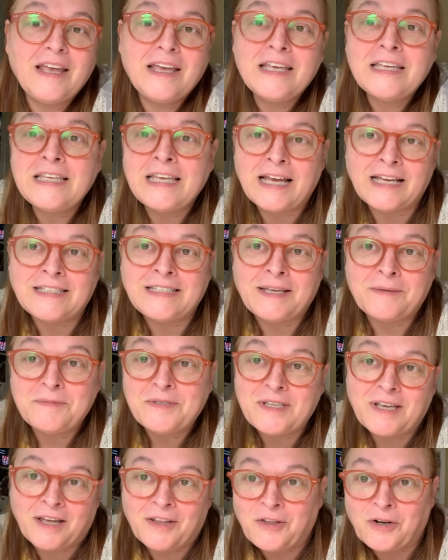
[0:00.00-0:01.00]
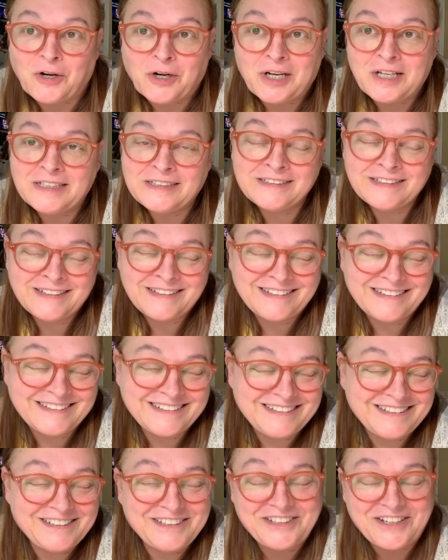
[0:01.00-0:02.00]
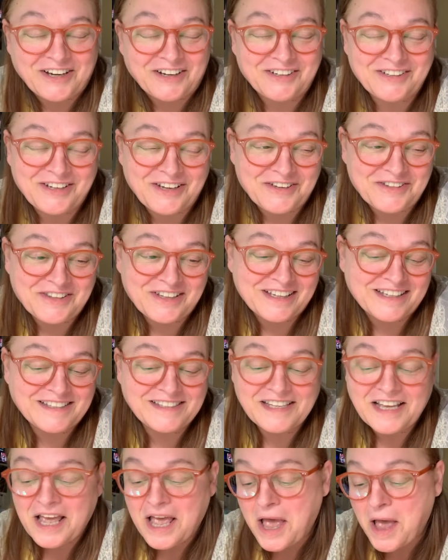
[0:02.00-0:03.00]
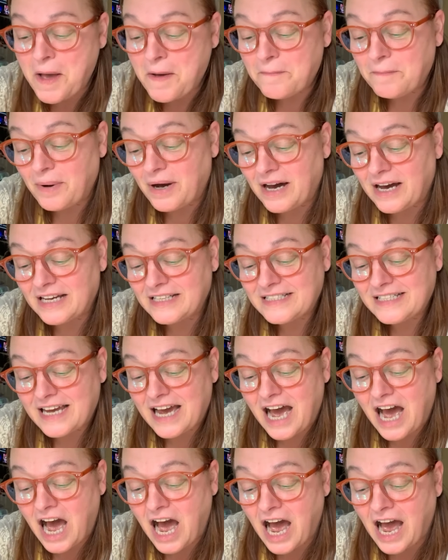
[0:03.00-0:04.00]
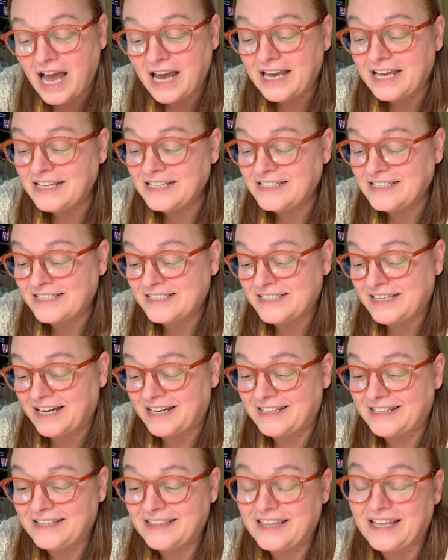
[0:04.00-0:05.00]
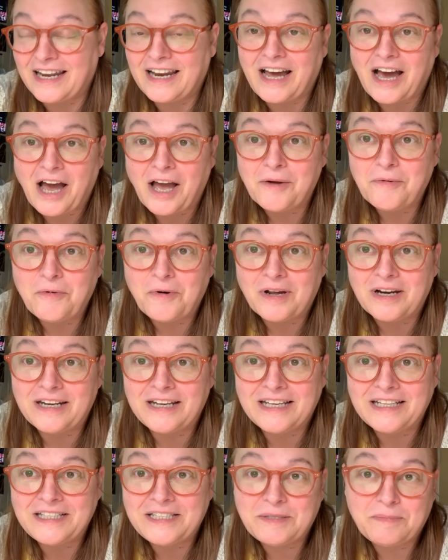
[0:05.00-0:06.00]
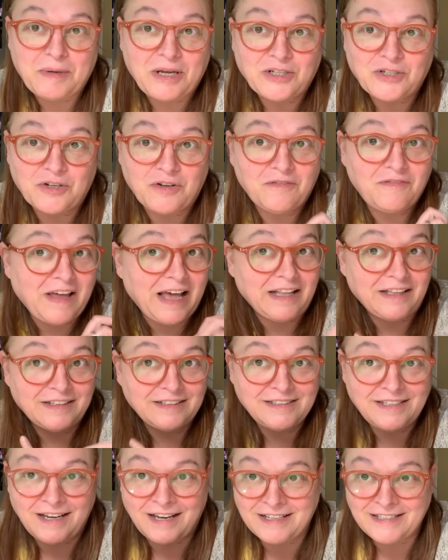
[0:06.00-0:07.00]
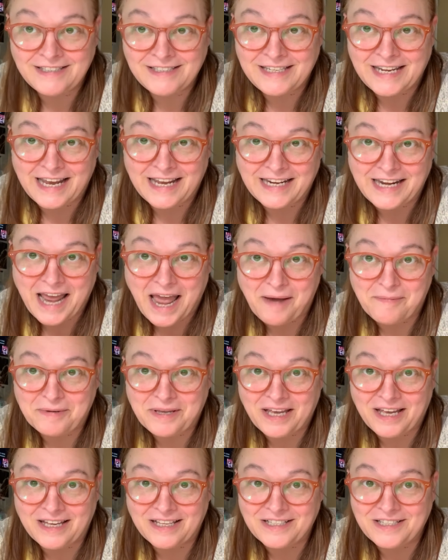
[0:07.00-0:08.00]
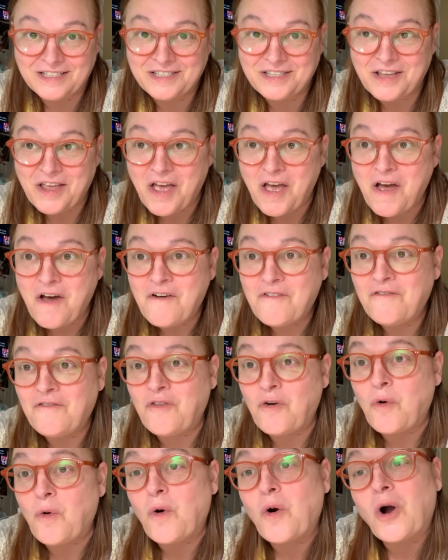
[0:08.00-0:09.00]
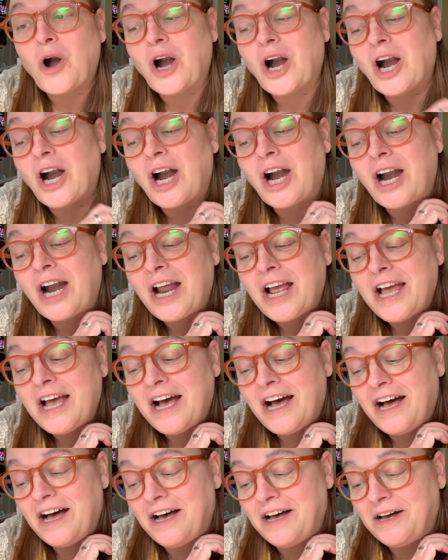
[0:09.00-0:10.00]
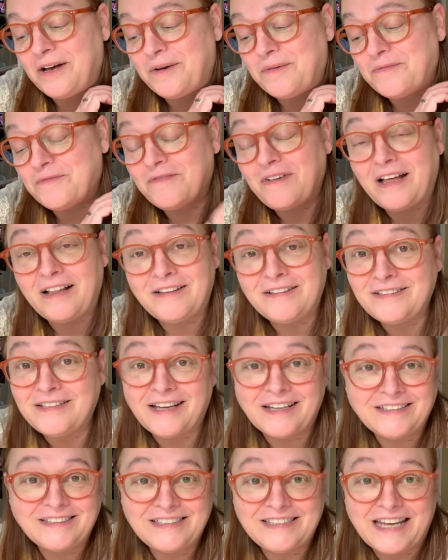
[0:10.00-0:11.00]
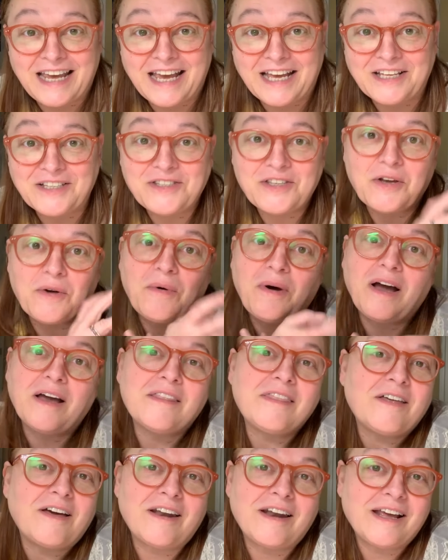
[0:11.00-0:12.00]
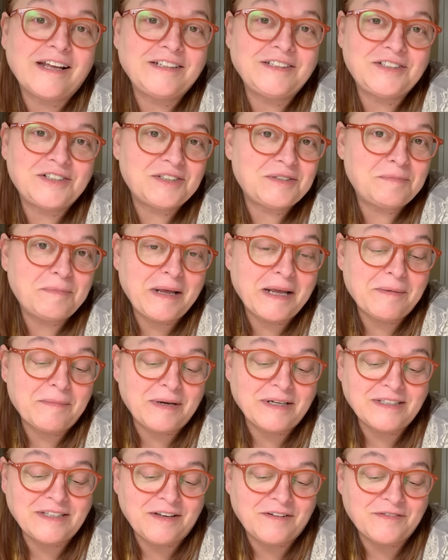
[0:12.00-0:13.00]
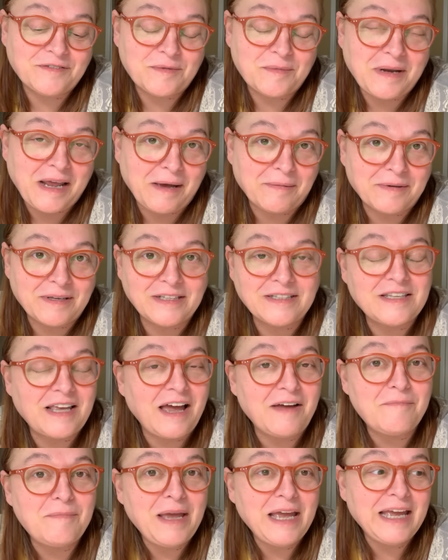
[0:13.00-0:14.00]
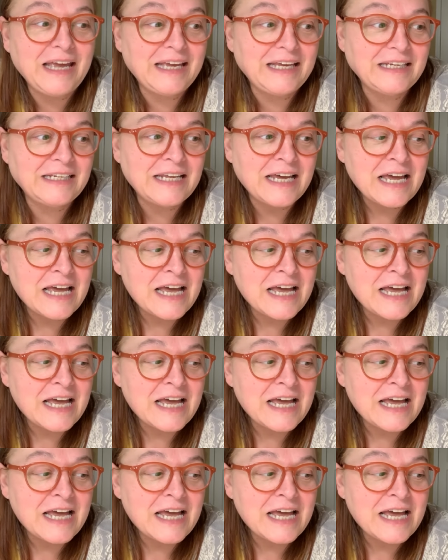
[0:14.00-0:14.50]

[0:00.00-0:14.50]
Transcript: yes, I'm Southern. Y'all know this. But I decided that I wanted special Valentine's Day napkins for Valentine's Day. So I thought I'd just make myself some napkins. I made